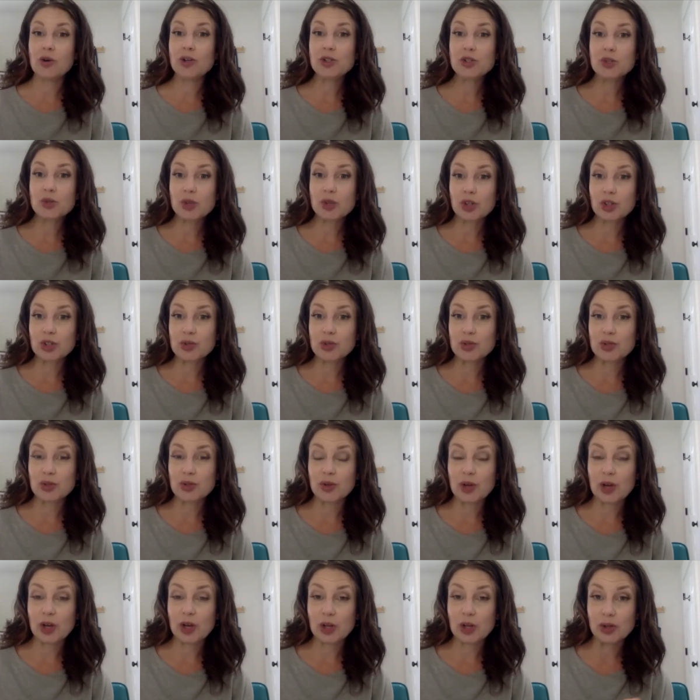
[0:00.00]
also could do
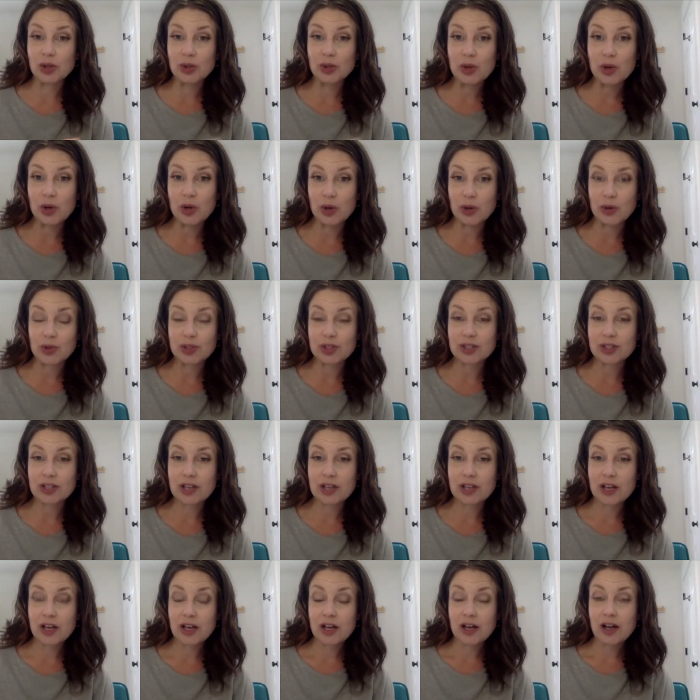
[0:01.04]
a glucose
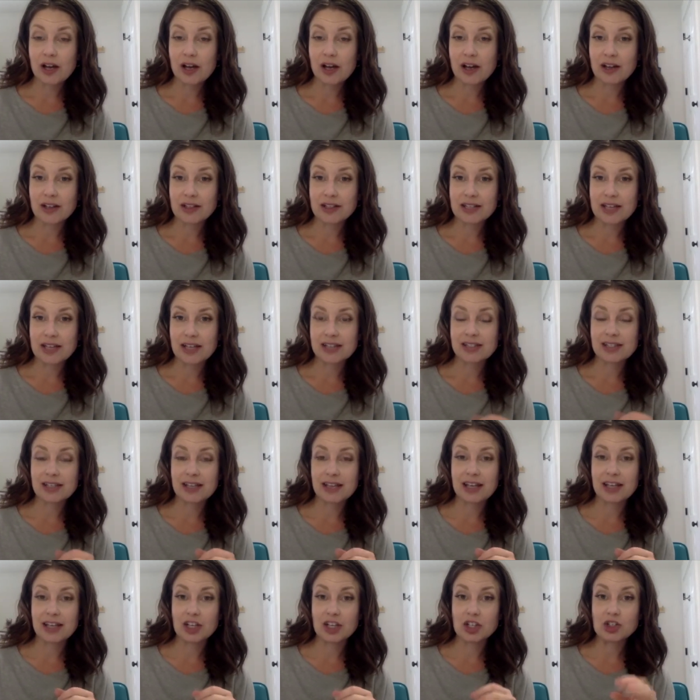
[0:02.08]
test
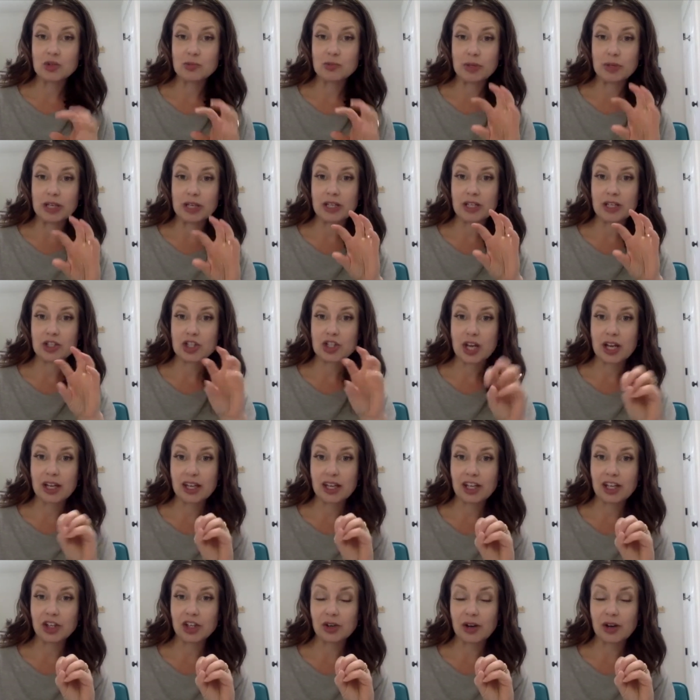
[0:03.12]
and be
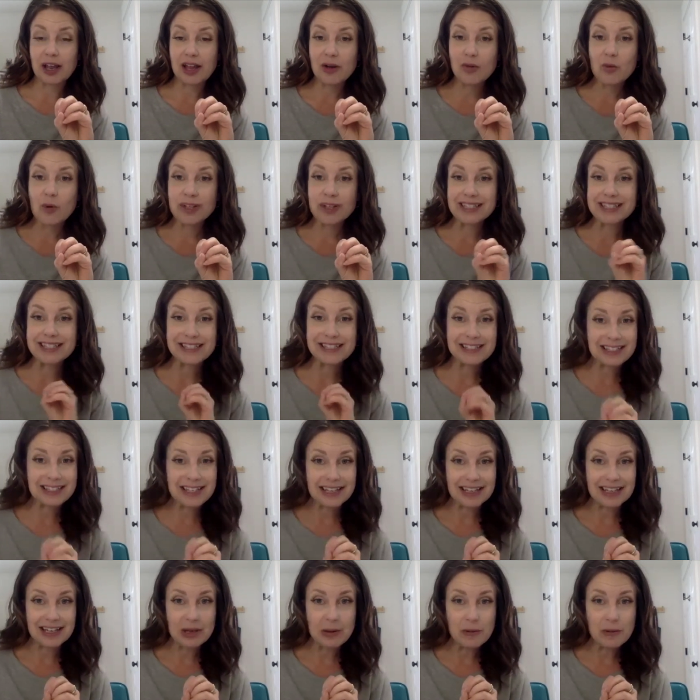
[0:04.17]
checking your
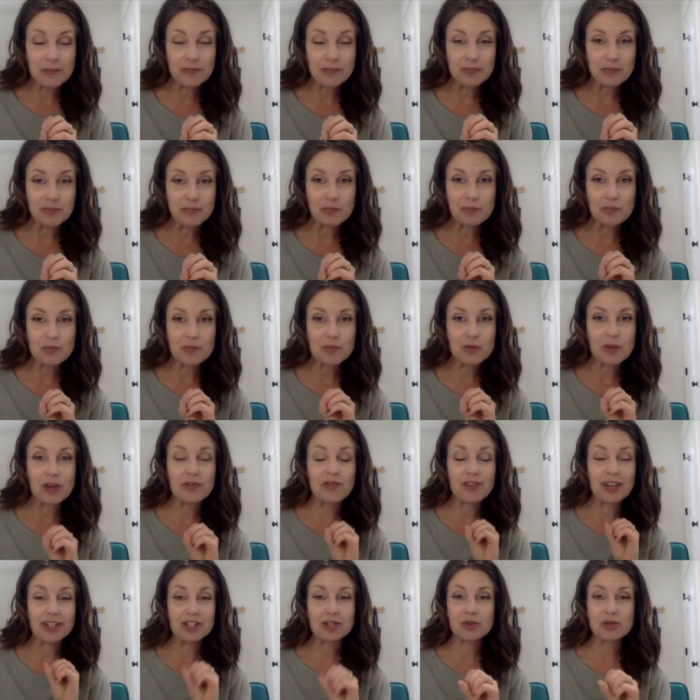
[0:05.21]
A1C.
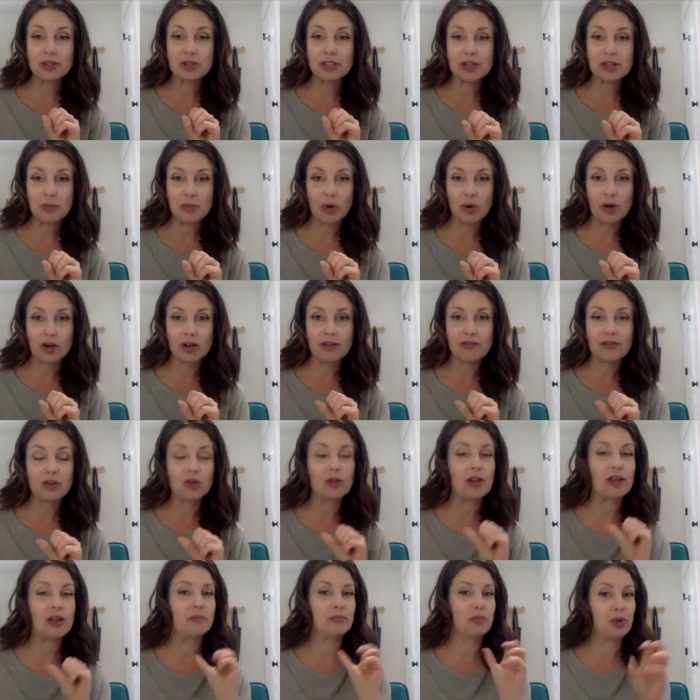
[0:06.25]
And that's really important if you're
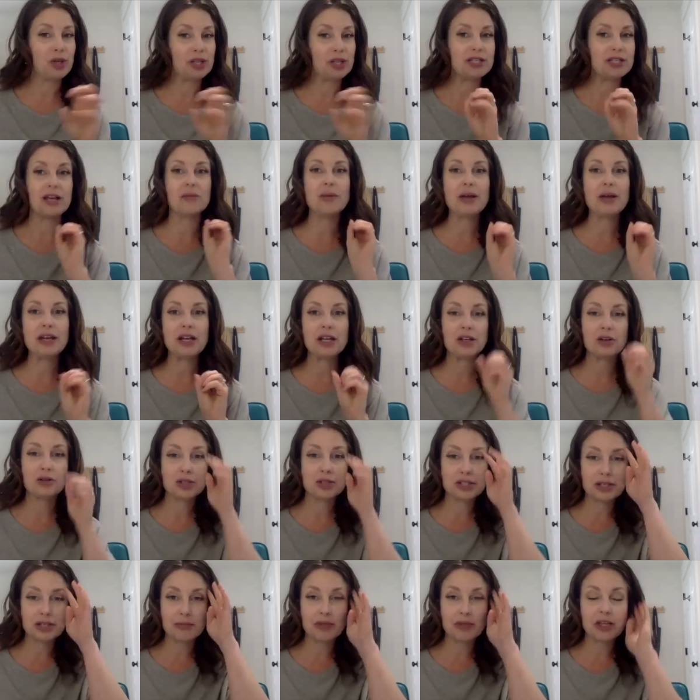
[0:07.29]
like pre-diabetic or
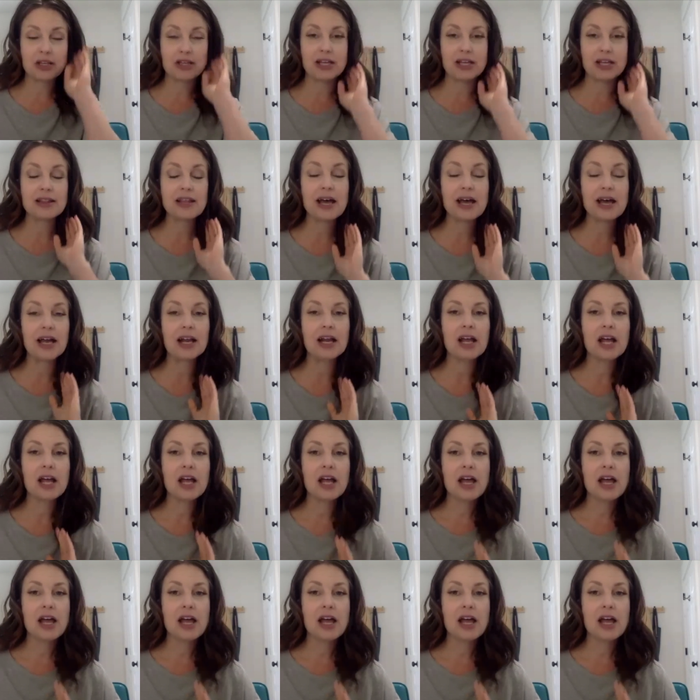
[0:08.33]
something like that,